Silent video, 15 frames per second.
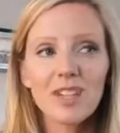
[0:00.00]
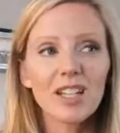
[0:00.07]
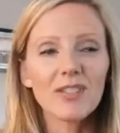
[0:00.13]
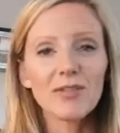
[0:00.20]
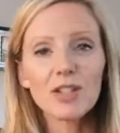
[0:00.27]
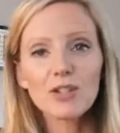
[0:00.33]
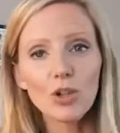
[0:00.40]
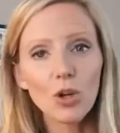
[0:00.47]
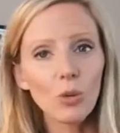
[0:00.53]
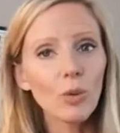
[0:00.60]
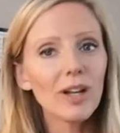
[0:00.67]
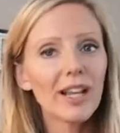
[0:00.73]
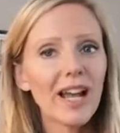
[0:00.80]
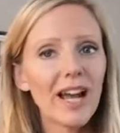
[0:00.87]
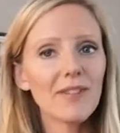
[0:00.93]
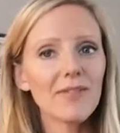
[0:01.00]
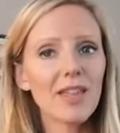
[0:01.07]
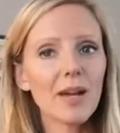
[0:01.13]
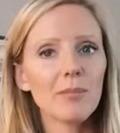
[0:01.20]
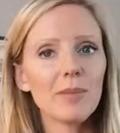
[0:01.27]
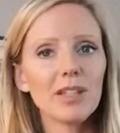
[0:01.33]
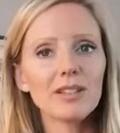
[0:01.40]
And if you don't want to have
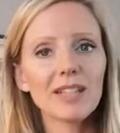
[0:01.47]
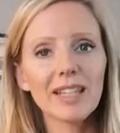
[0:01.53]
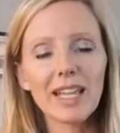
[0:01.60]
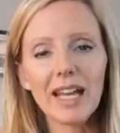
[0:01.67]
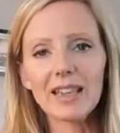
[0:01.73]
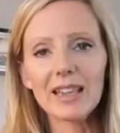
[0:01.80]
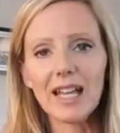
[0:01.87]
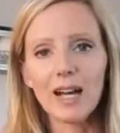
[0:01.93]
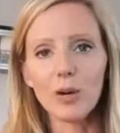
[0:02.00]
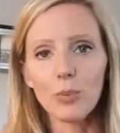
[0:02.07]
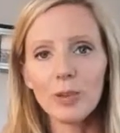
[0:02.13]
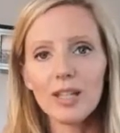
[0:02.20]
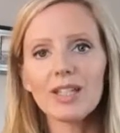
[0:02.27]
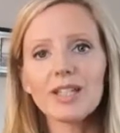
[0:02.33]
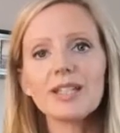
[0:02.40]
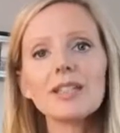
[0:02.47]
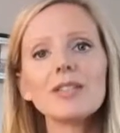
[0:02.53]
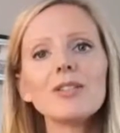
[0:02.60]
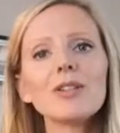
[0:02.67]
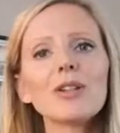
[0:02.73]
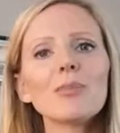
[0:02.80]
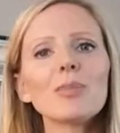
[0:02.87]
that meal again that week,
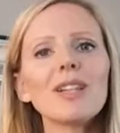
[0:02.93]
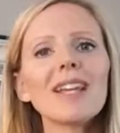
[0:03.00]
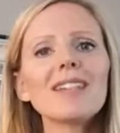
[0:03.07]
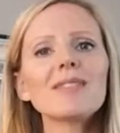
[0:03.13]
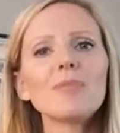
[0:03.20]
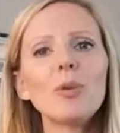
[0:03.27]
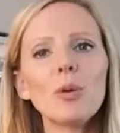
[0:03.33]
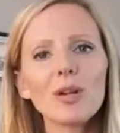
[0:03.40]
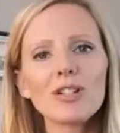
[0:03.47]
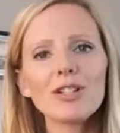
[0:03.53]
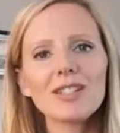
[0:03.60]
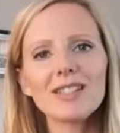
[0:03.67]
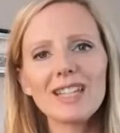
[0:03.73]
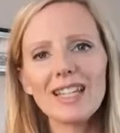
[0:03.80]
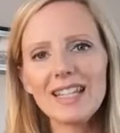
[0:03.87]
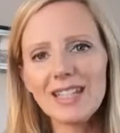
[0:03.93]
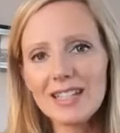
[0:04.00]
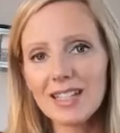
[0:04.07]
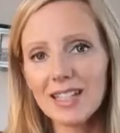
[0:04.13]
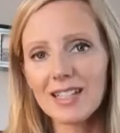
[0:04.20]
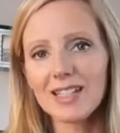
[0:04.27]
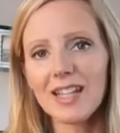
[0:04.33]
you can place portions
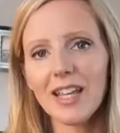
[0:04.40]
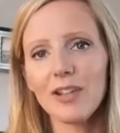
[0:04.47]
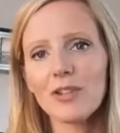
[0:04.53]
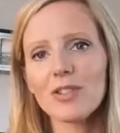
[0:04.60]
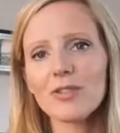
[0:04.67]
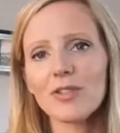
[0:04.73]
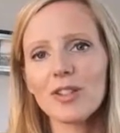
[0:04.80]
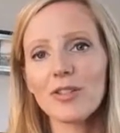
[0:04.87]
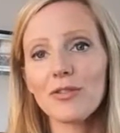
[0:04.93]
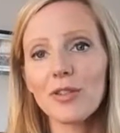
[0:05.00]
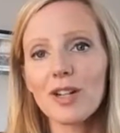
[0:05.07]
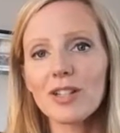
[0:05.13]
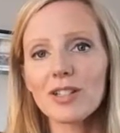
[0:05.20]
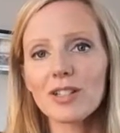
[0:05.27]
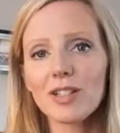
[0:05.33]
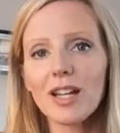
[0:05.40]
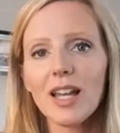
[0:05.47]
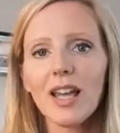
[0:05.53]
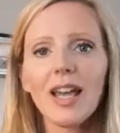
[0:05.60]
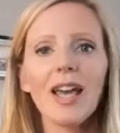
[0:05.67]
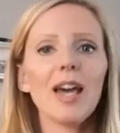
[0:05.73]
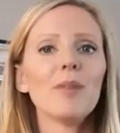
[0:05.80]
into containers for the freezer
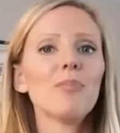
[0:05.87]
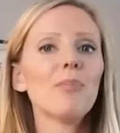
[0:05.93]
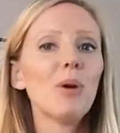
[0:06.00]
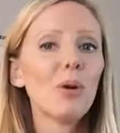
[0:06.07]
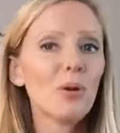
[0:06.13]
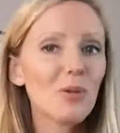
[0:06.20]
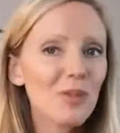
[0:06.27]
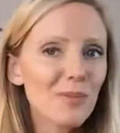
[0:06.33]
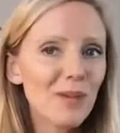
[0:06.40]
and pull